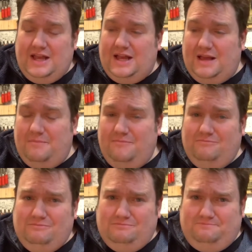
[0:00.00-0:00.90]

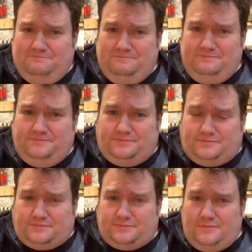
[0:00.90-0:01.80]

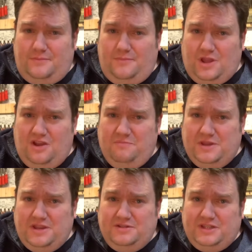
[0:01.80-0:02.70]
I've
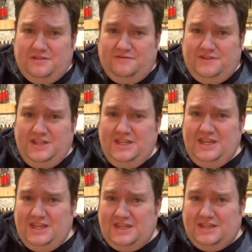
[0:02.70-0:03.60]
been using them for
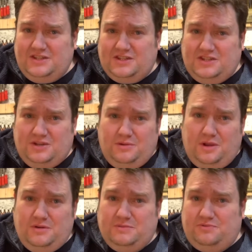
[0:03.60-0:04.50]
years, so
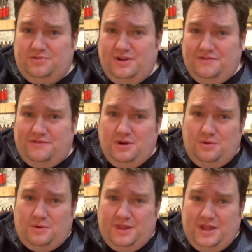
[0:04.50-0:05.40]
I was pretty
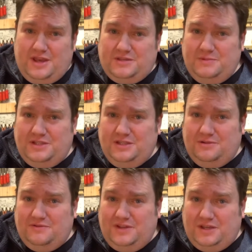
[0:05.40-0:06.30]
thrilled when they asked me to
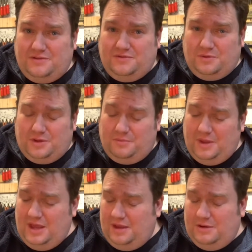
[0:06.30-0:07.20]
do a video for them,
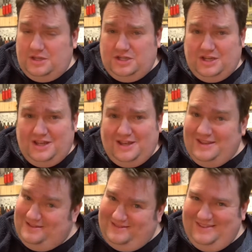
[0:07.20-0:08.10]
which
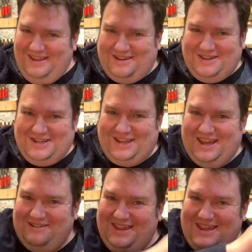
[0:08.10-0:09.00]
you can check
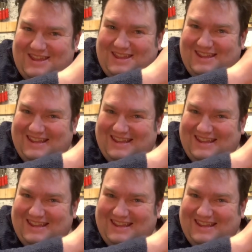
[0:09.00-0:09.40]
out here.